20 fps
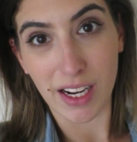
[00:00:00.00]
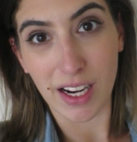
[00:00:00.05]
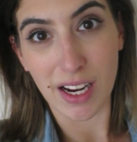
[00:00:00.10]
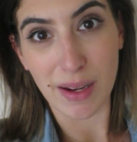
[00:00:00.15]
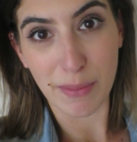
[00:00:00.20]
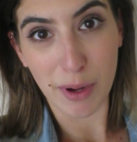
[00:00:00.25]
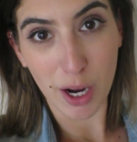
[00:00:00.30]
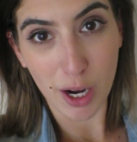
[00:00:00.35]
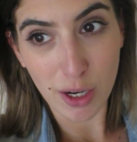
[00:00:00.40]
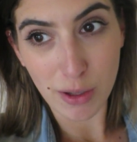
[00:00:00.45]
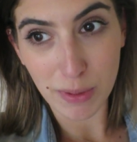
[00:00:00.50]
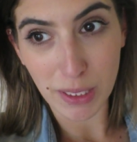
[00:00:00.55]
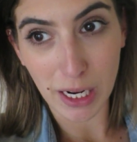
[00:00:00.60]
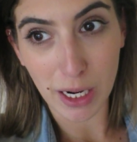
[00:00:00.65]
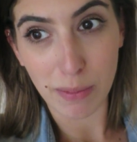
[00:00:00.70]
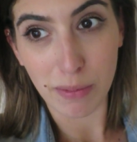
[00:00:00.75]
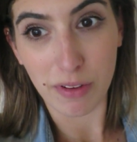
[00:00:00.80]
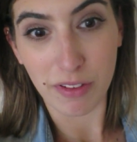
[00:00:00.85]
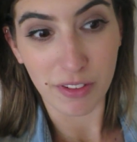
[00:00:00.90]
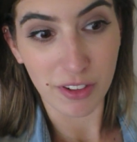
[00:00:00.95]
I'm home
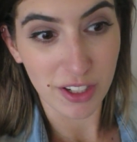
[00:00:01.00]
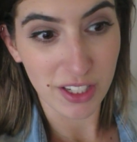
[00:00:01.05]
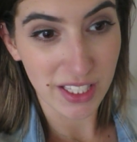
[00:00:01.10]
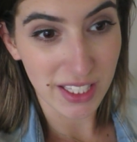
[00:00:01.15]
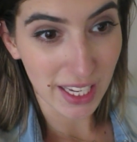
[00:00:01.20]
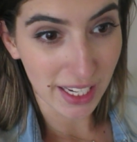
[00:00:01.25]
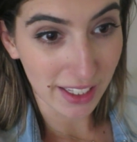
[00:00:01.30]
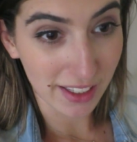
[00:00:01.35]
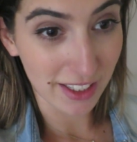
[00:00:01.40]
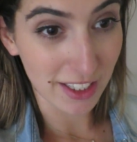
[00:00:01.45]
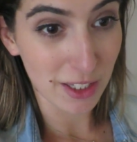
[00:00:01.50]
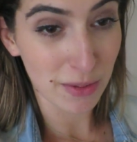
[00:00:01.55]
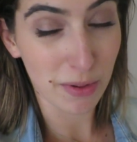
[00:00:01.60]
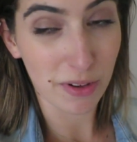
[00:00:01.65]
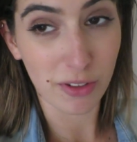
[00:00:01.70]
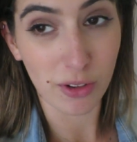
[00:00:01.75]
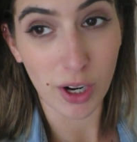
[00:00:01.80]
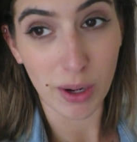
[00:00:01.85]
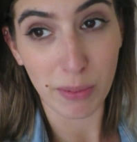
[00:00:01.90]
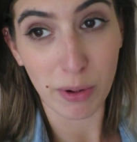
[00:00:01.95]
now, but for a second
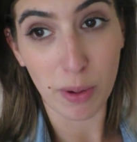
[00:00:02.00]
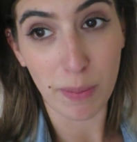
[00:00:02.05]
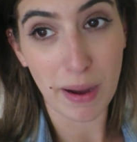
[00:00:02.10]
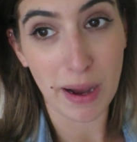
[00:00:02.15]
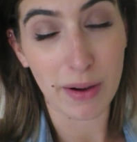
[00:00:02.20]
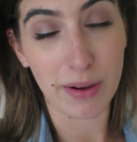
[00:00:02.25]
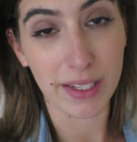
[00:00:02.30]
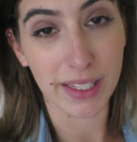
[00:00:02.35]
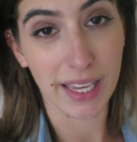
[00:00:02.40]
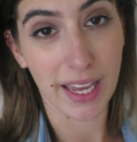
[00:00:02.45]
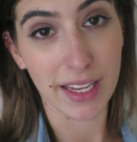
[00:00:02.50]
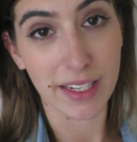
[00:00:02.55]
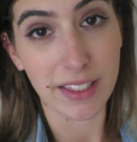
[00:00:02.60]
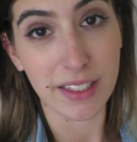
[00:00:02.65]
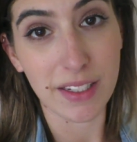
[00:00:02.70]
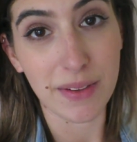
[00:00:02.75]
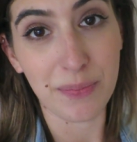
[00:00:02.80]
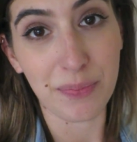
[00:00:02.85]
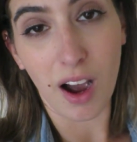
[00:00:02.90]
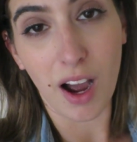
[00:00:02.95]
before I pop out
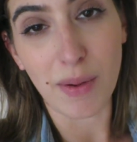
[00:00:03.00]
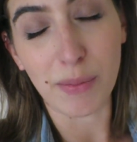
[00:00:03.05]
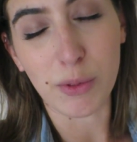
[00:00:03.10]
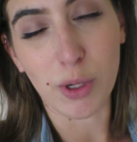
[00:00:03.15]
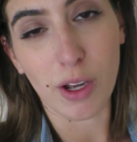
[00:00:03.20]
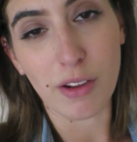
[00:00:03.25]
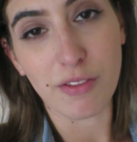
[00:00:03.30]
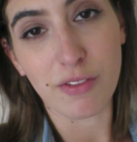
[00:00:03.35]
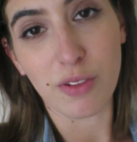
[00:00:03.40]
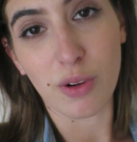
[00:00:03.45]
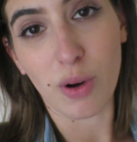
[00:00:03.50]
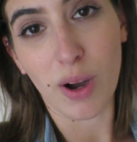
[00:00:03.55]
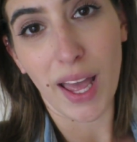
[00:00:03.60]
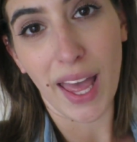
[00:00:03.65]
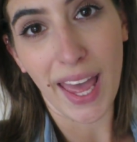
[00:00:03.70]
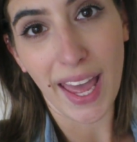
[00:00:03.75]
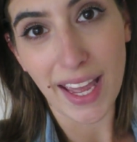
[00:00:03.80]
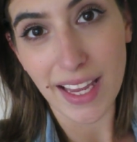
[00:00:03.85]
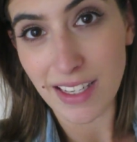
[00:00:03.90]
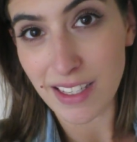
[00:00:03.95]
again, I'm going for a
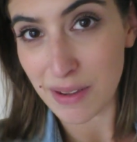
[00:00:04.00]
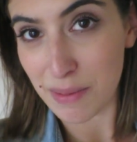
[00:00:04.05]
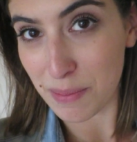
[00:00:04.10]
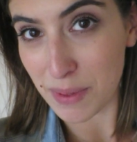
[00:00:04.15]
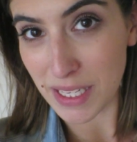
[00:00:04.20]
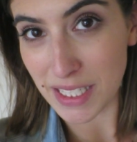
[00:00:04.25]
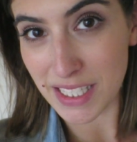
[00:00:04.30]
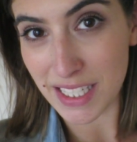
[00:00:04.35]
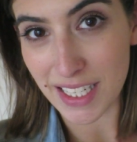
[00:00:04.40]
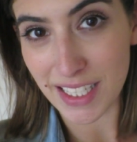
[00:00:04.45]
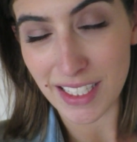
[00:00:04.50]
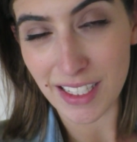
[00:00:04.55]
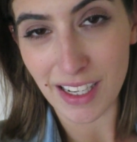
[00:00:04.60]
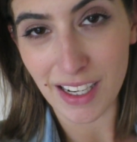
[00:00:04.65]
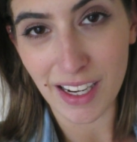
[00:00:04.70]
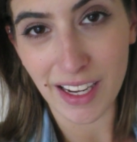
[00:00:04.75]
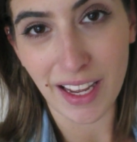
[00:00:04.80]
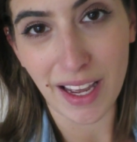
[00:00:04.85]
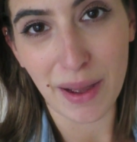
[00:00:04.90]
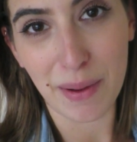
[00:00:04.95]
hen meeting.
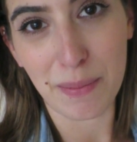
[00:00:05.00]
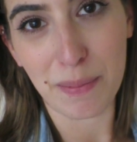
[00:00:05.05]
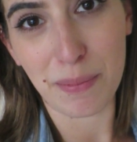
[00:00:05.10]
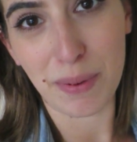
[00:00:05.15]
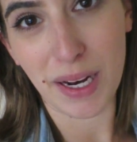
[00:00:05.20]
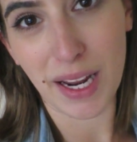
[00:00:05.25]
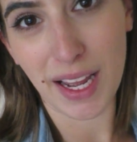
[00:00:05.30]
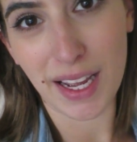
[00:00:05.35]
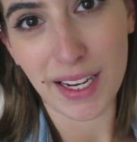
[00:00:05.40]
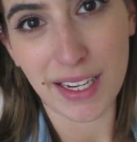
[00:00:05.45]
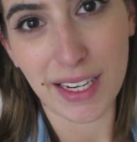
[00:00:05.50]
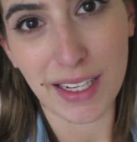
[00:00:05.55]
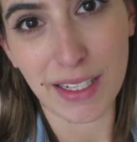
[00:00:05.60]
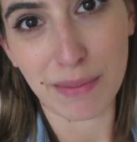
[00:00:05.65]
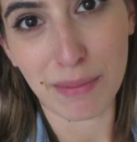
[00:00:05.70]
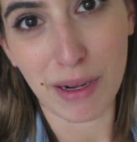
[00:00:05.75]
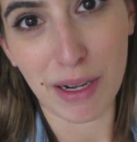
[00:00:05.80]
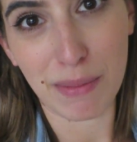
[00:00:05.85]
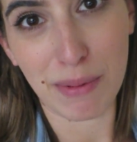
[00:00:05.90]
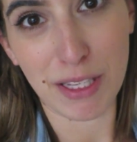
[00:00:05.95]
I am
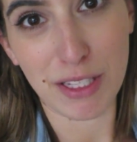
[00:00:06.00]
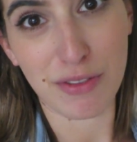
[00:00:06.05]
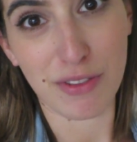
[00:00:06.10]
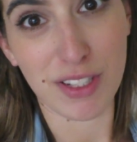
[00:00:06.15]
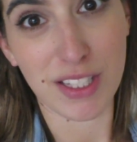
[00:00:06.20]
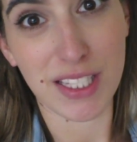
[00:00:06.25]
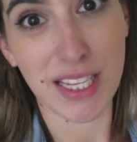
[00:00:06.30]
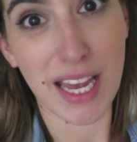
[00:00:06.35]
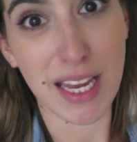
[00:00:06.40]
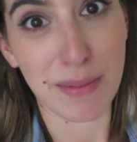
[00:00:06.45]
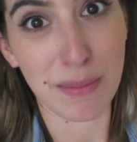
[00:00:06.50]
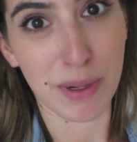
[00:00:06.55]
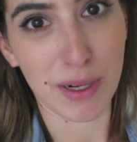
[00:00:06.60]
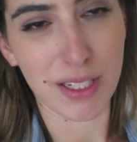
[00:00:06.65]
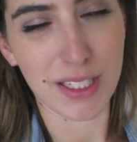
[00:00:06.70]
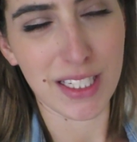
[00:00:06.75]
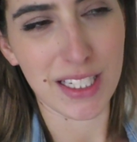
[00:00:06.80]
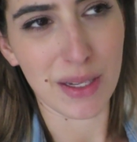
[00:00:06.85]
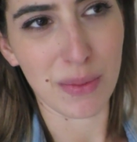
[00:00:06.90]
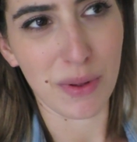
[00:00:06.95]
planning my best friend's hen
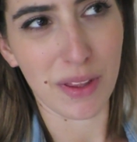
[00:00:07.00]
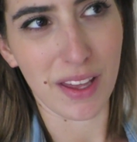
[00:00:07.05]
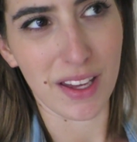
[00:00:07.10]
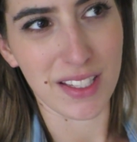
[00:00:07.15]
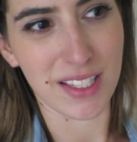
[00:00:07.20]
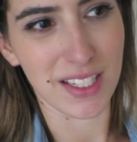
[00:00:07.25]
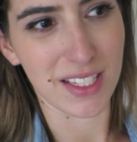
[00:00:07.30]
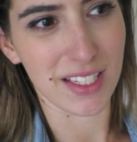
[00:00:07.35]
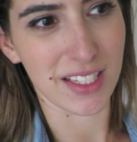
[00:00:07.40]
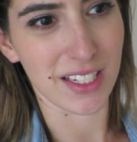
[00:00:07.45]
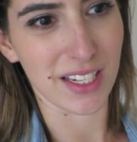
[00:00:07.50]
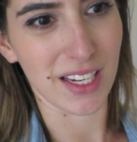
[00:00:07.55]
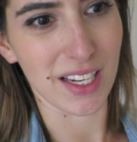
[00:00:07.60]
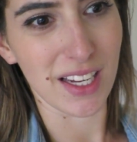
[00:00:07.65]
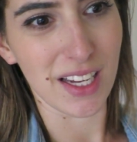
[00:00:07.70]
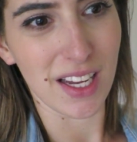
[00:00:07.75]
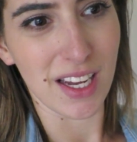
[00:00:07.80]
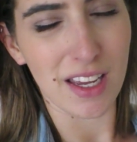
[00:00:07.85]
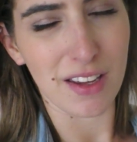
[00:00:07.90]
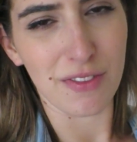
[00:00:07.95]
party with her
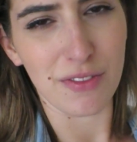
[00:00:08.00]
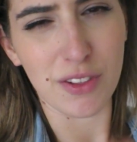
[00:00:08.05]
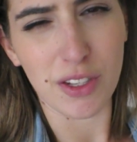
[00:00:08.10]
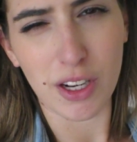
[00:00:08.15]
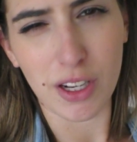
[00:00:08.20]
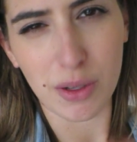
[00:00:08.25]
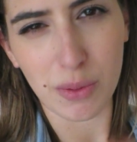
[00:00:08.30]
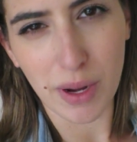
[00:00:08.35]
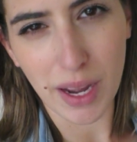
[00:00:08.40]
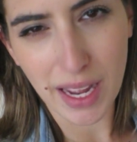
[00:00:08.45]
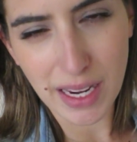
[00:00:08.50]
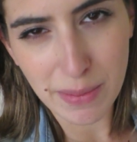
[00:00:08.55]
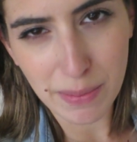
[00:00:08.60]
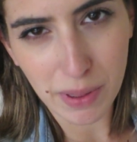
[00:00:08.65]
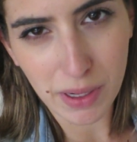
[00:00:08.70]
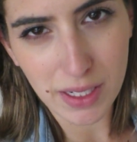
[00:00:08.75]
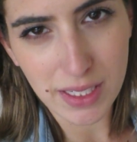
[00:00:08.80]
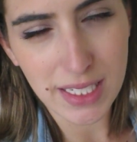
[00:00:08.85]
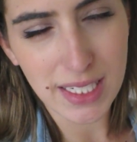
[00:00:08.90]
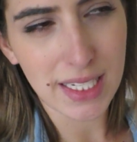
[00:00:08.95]
sister. If you don't know what a hen
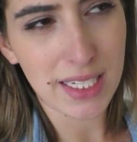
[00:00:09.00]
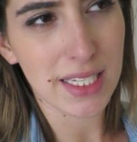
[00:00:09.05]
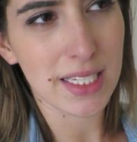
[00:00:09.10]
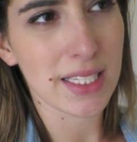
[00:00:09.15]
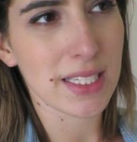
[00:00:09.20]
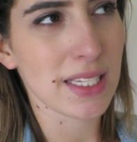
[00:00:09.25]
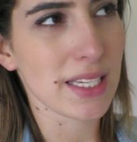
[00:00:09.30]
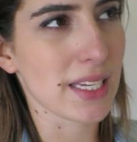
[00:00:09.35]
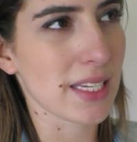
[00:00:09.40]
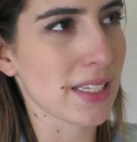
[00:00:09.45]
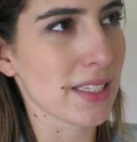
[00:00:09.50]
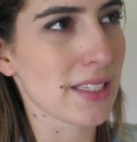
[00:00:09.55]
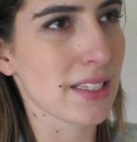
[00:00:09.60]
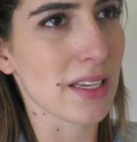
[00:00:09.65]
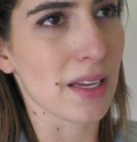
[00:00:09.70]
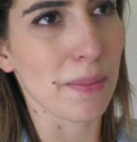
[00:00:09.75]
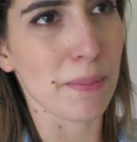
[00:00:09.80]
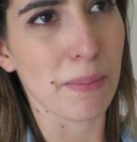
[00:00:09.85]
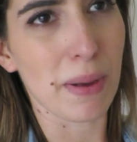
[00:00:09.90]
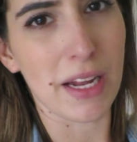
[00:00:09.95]
party is, it's
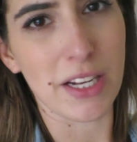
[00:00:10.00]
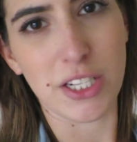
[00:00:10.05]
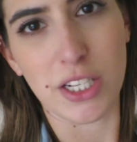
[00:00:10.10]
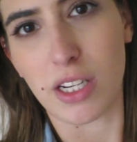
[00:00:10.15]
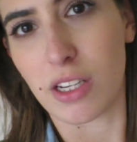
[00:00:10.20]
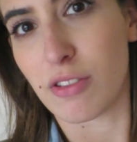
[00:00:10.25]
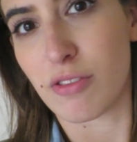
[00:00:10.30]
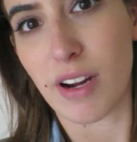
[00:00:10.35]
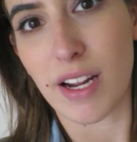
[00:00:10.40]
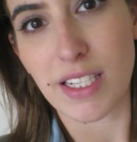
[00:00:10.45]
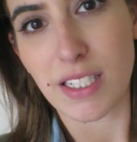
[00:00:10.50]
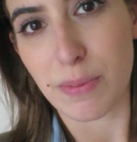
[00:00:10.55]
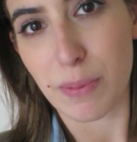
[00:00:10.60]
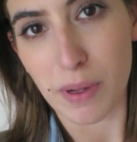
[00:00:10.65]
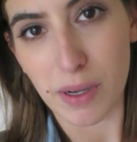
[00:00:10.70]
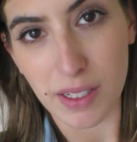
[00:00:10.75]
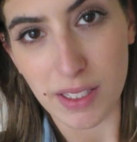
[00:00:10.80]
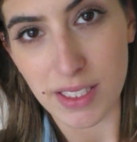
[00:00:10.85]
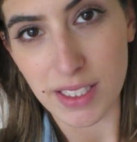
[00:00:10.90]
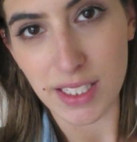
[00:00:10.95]
a bachelorette
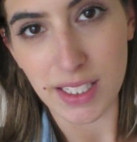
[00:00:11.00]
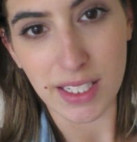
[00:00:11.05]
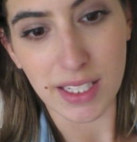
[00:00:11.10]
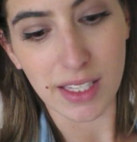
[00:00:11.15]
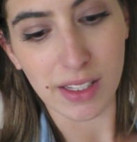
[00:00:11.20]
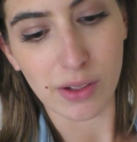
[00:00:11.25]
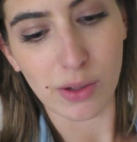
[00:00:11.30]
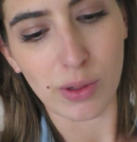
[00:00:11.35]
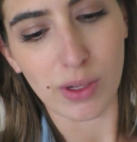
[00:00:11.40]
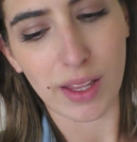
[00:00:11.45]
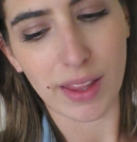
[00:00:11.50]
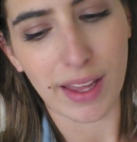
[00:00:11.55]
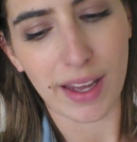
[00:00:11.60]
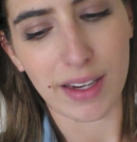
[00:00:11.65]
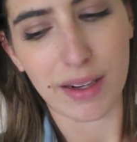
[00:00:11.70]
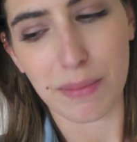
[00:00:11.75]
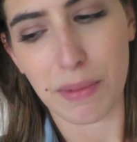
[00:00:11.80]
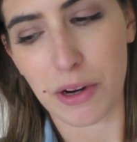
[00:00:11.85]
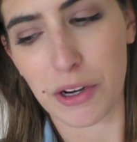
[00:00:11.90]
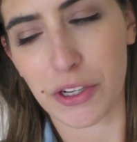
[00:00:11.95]
party, call it
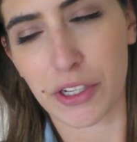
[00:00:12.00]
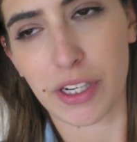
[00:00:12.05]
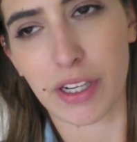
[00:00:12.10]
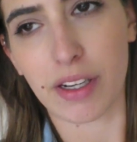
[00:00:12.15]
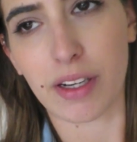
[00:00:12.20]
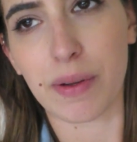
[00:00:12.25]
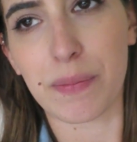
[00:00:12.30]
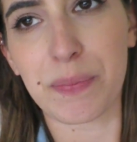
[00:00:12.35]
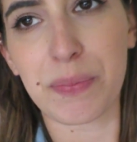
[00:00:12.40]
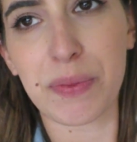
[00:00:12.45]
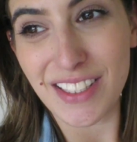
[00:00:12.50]
that in America.